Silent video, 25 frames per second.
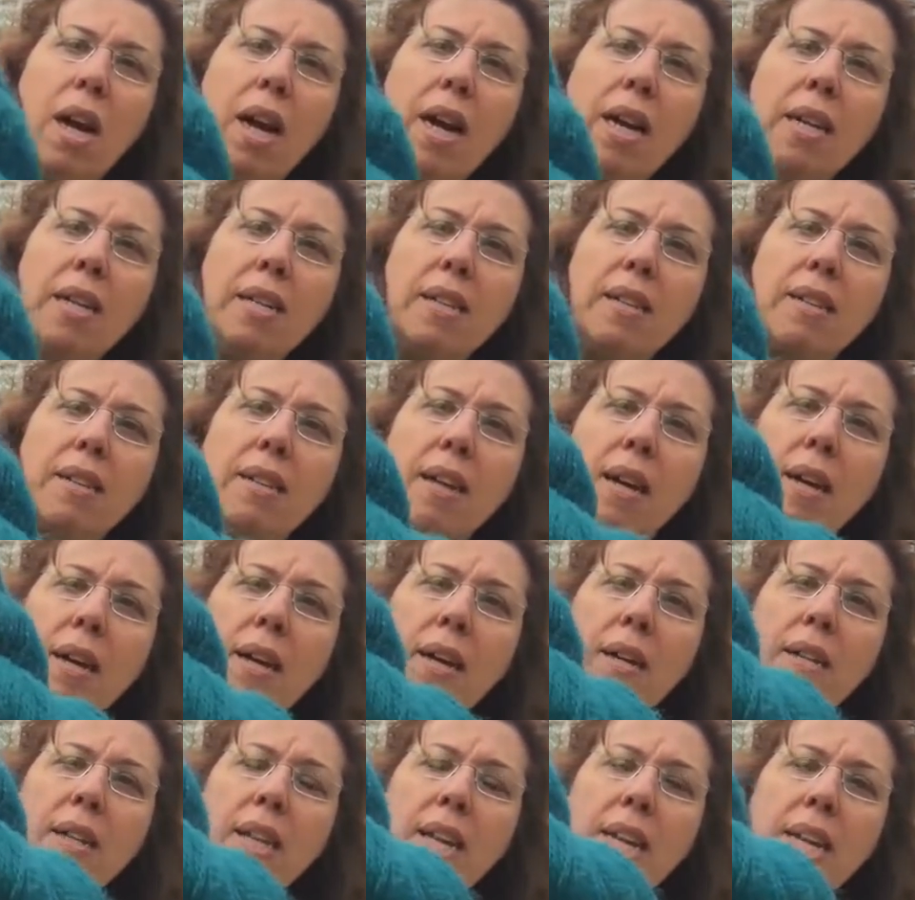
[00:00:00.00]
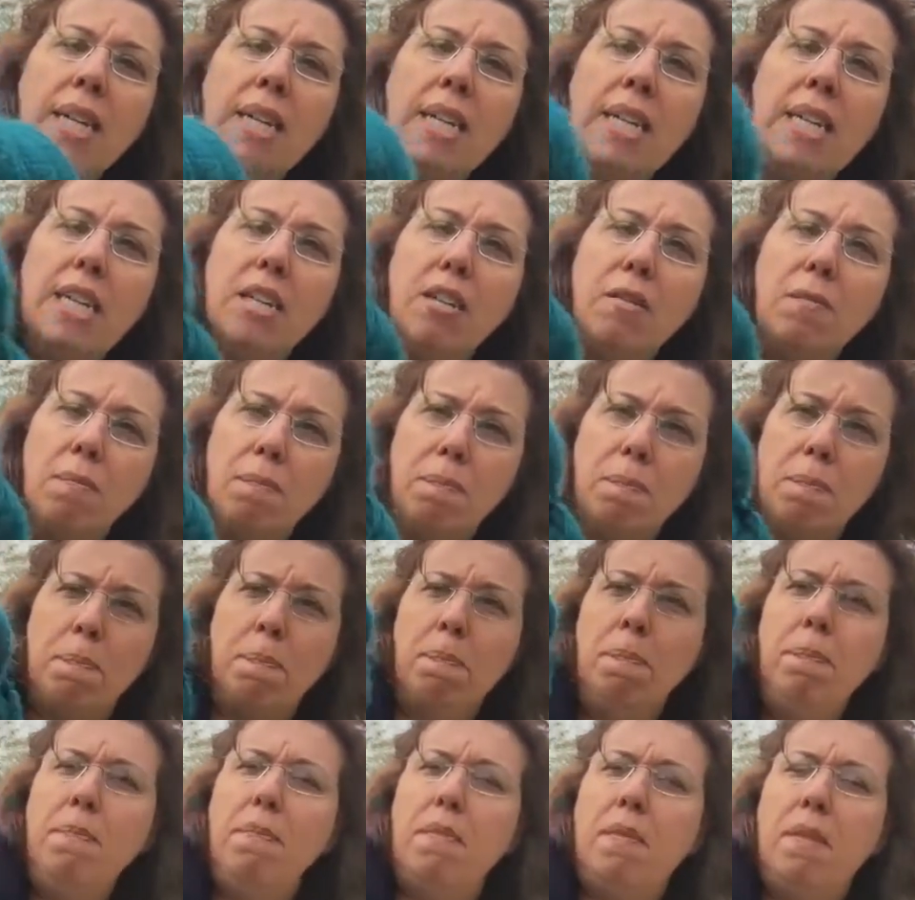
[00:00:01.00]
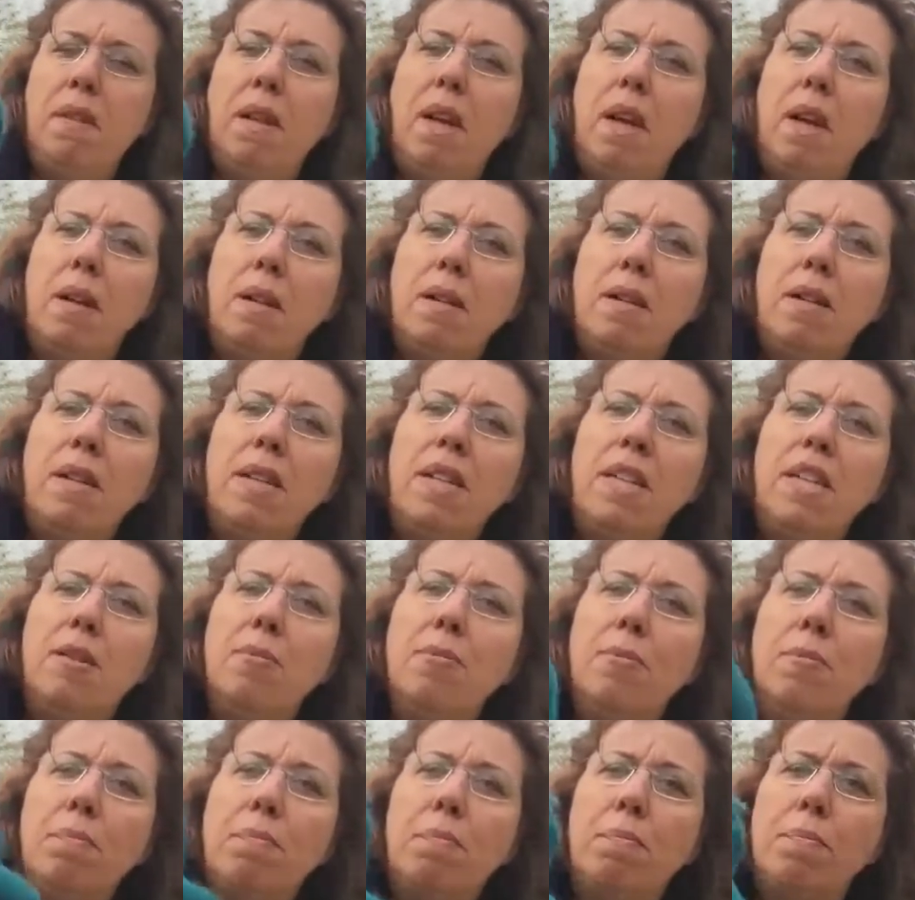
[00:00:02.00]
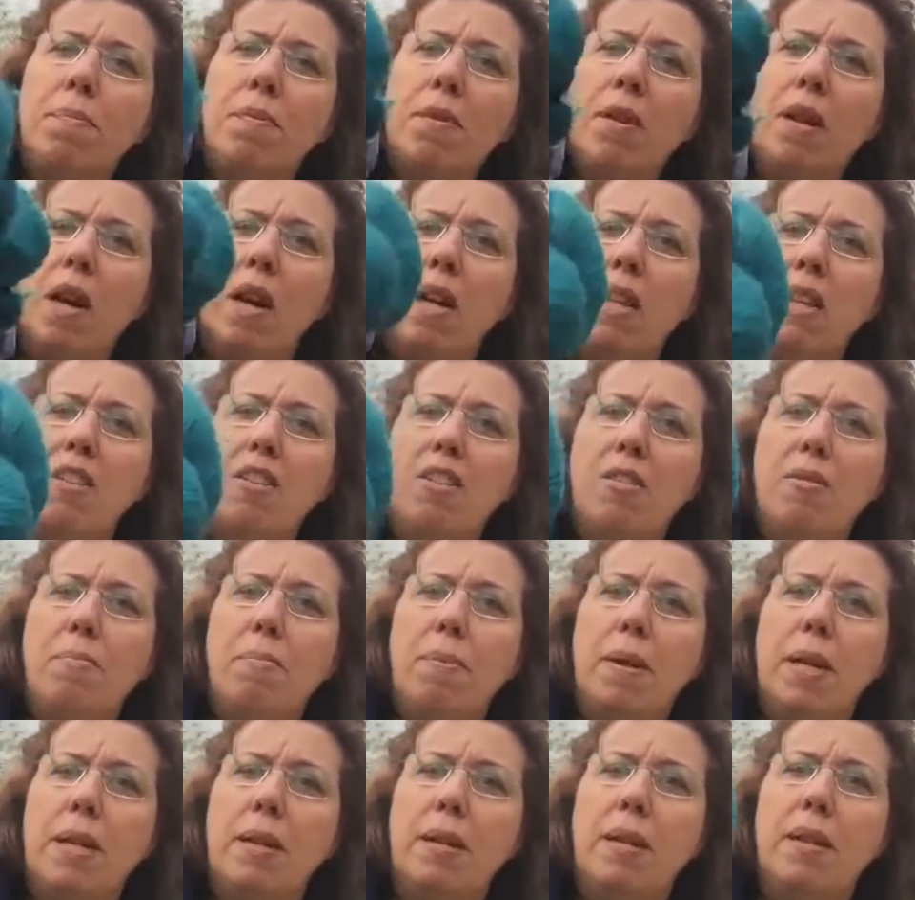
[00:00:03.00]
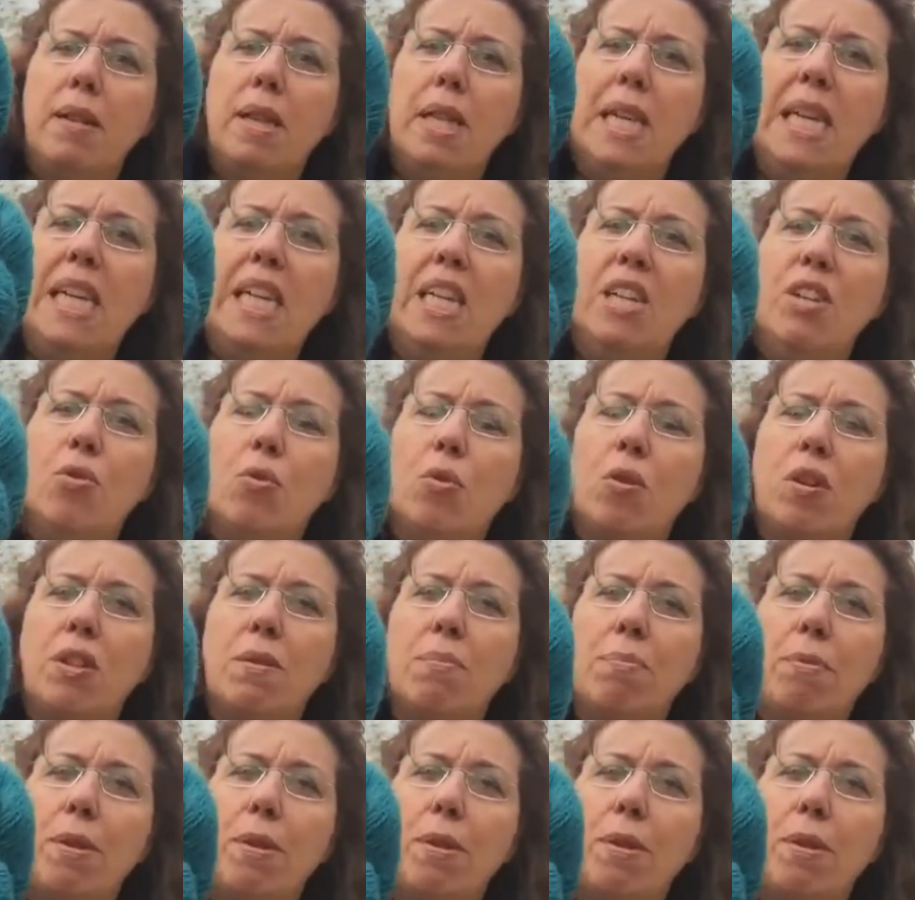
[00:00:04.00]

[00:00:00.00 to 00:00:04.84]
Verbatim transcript: And it's uh, like a teal, a teal color, but leaning towards